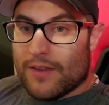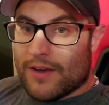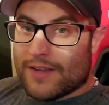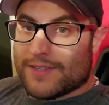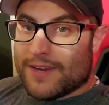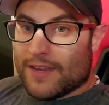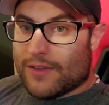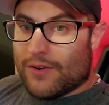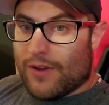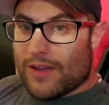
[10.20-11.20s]
Today in
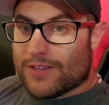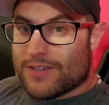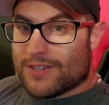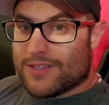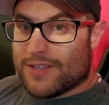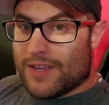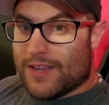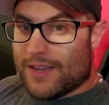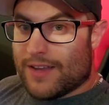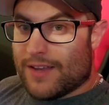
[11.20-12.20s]
the garage it's
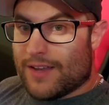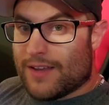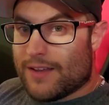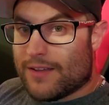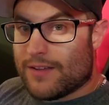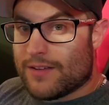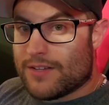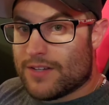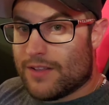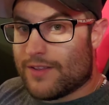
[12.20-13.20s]
a
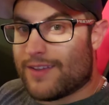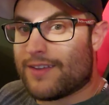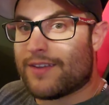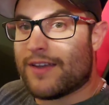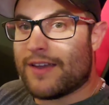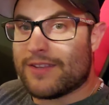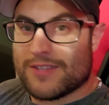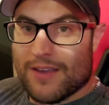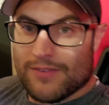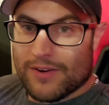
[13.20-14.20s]
chilly
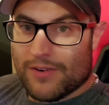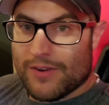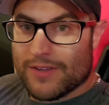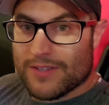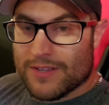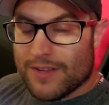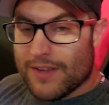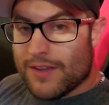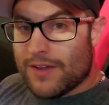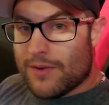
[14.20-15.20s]
87 degrees,
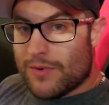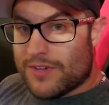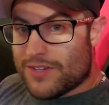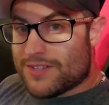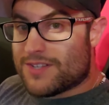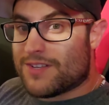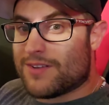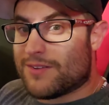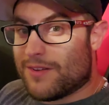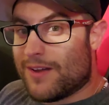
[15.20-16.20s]
which is
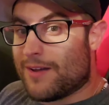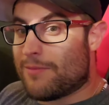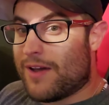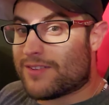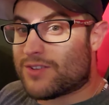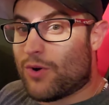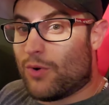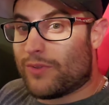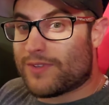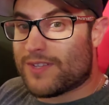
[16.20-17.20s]
about as
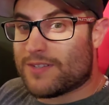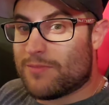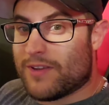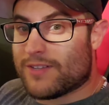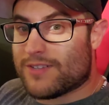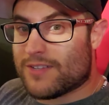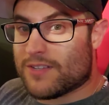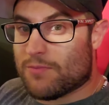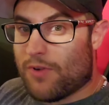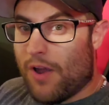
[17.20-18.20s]
cold as it's been
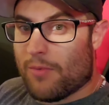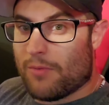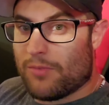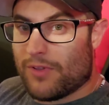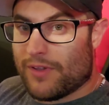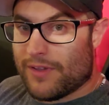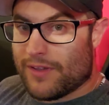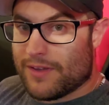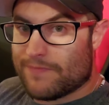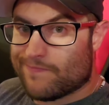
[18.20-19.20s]
since
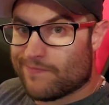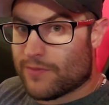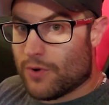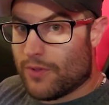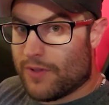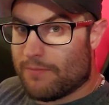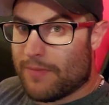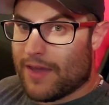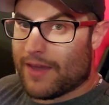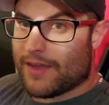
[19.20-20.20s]
probably early
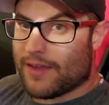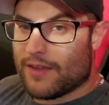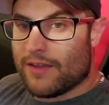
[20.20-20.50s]
May.